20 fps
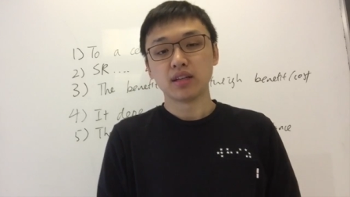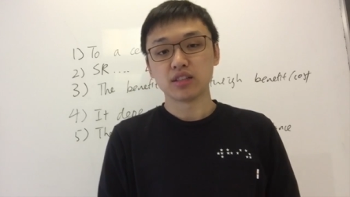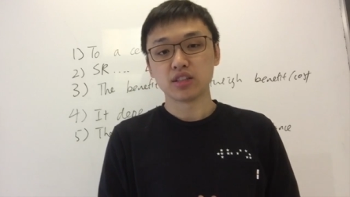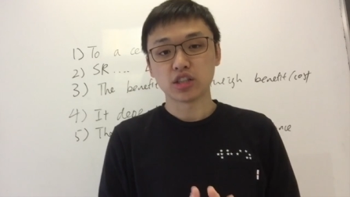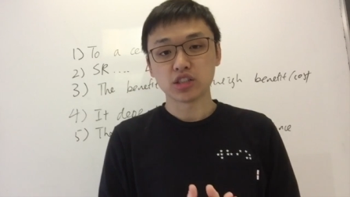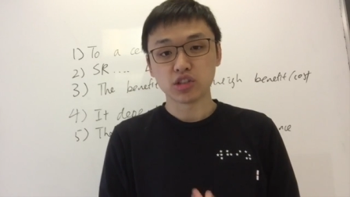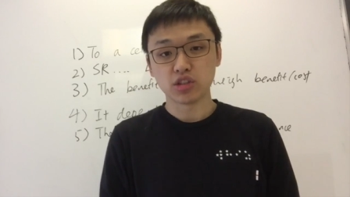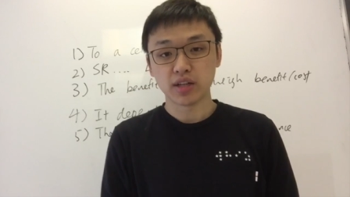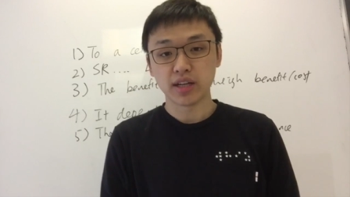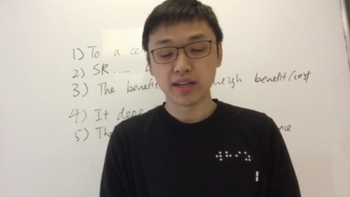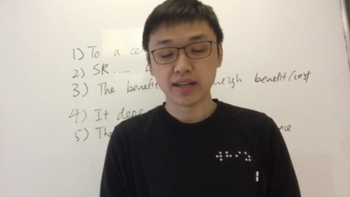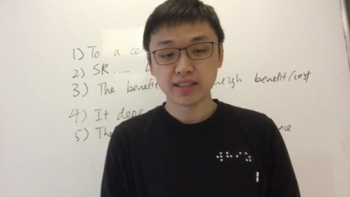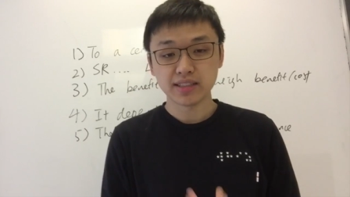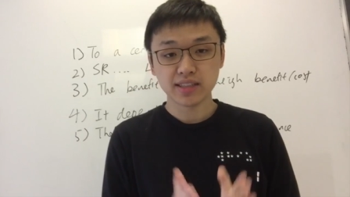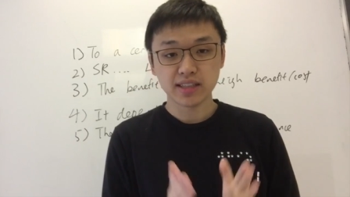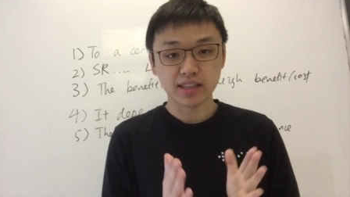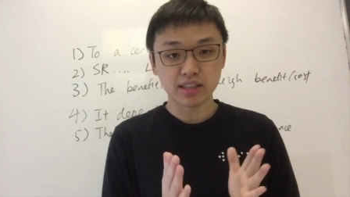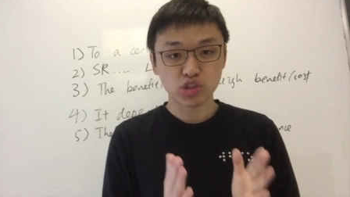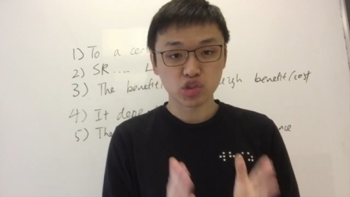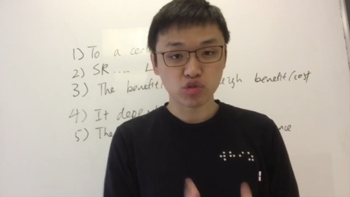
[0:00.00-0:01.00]
It's also okay.
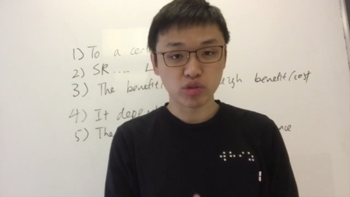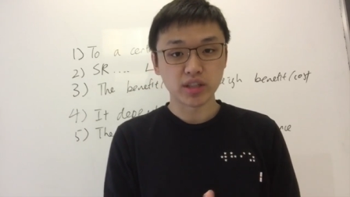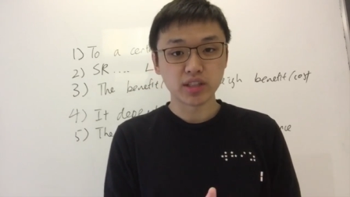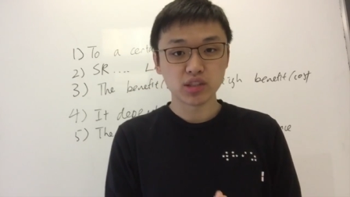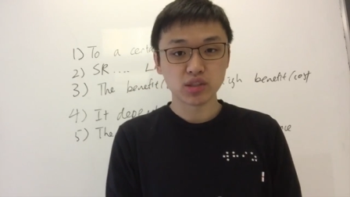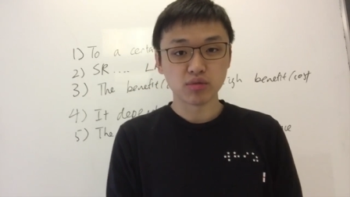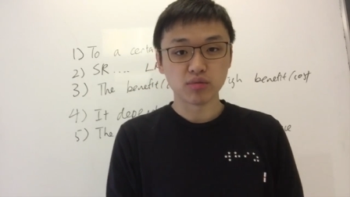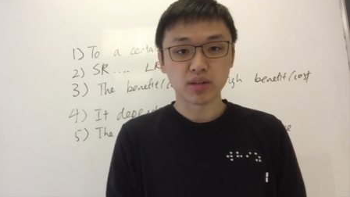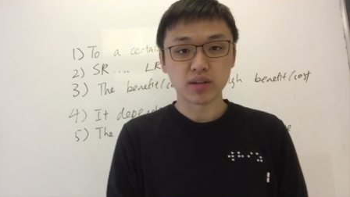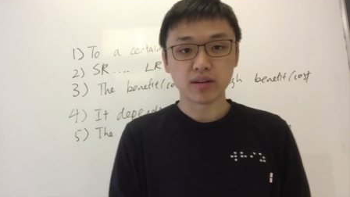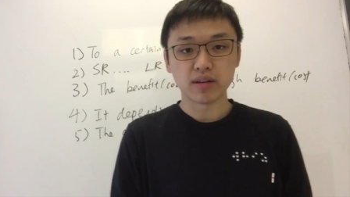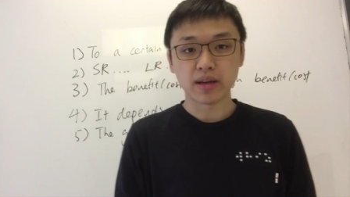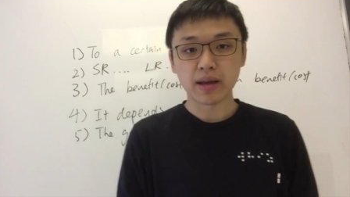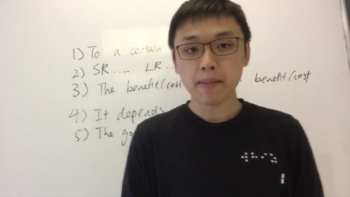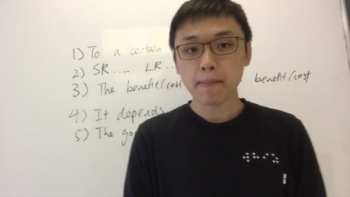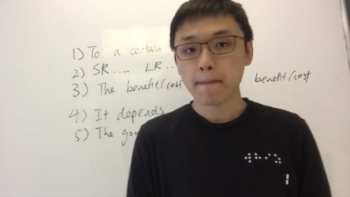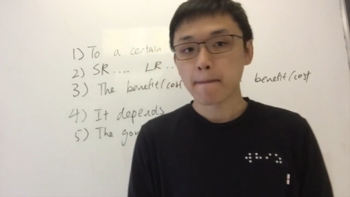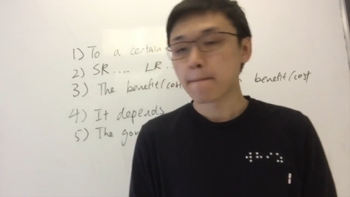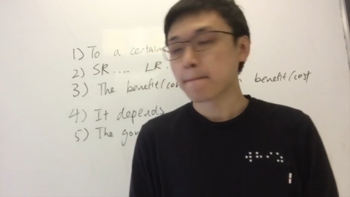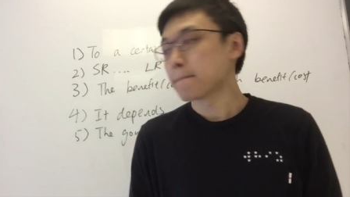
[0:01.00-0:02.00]
Let's get straight to it,
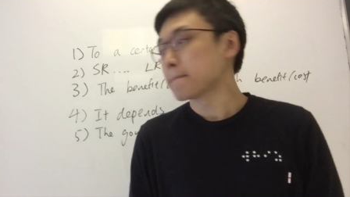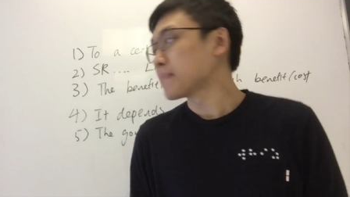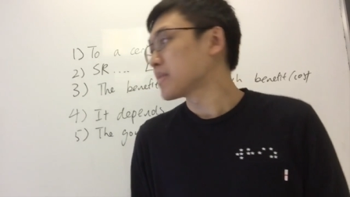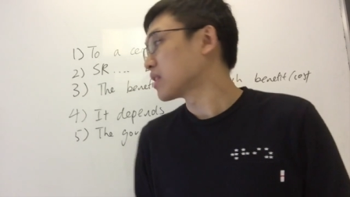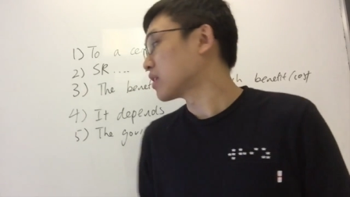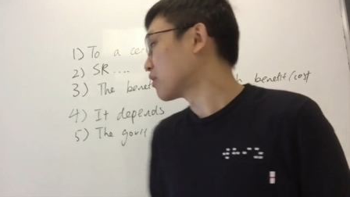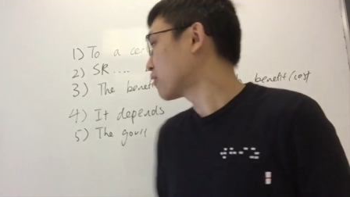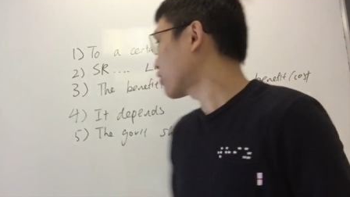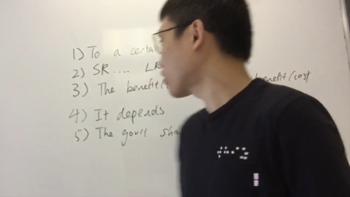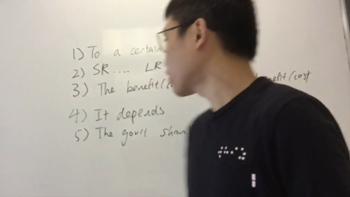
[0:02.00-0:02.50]
okay? The